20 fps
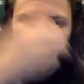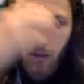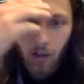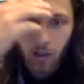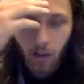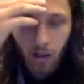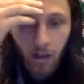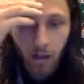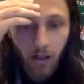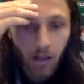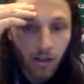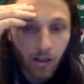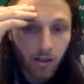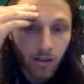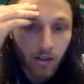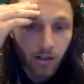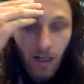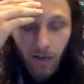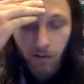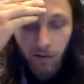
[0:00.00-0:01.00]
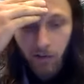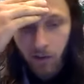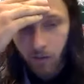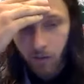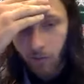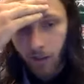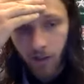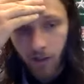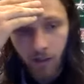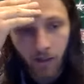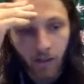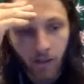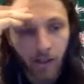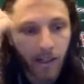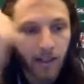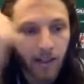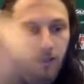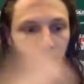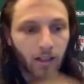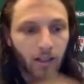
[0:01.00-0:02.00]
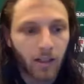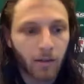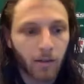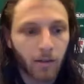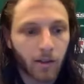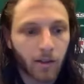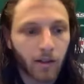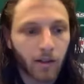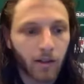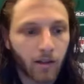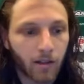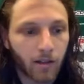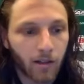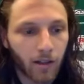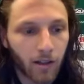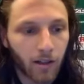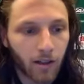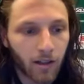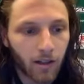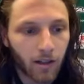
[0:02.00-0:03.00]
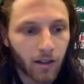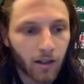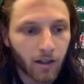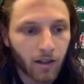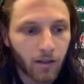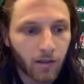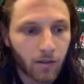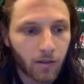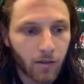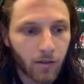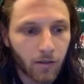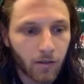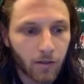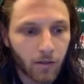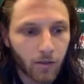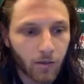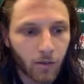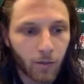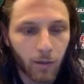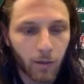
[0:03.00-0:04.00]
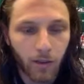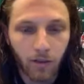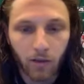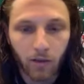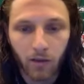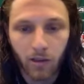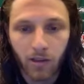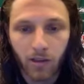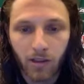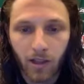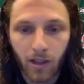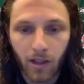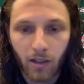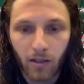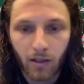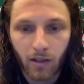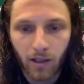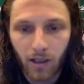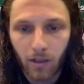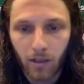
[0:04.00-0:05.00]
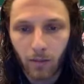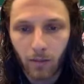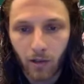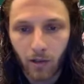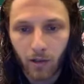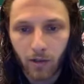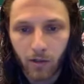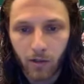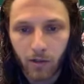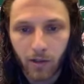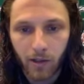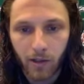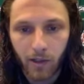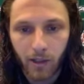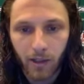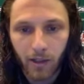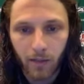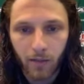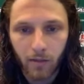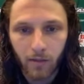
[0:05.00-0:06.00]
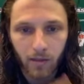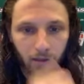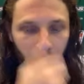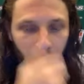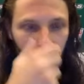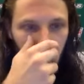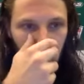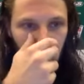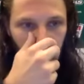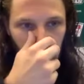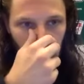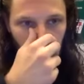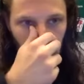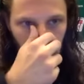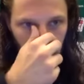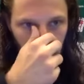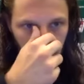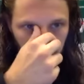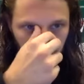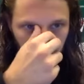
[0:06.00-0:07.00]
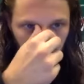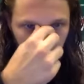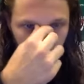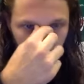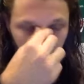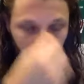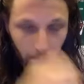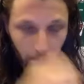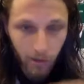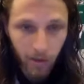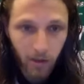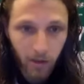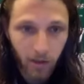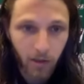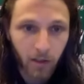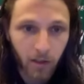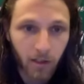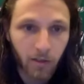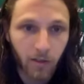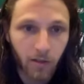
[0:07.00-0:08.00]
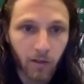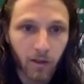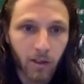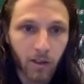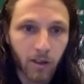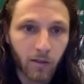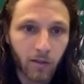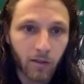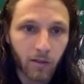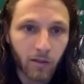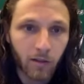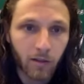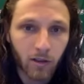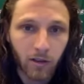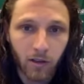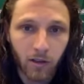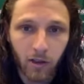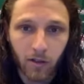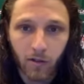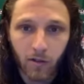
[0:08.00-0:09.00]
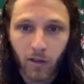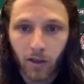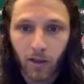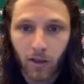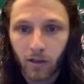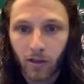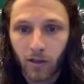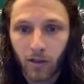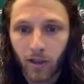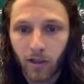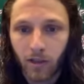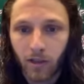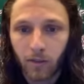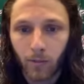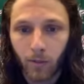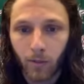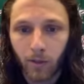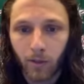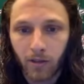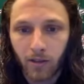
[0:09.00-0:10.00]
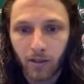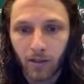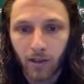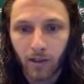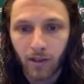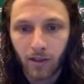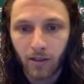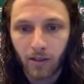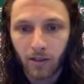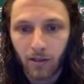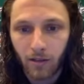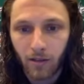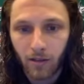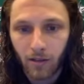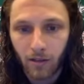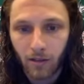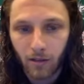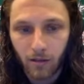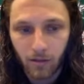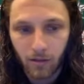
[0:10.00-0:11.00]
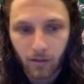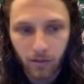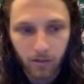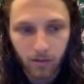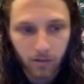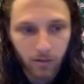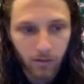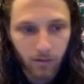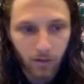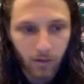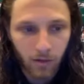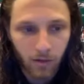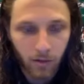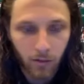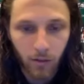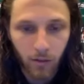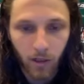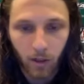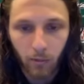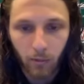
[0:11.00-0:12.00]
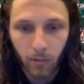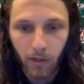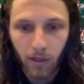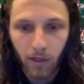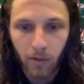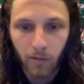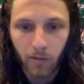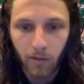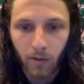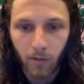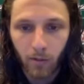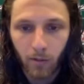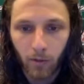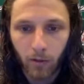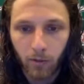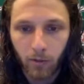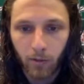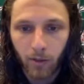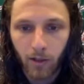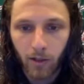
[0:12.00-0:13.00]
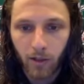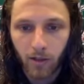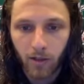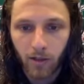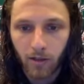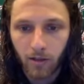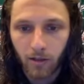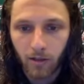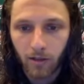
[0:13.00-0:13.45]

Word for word: Uh, obviously better than last time. I think uh, we played a really solid game, all three games, and I think we could have even deserved another extra point tonight. I think we outplayed them for the most part.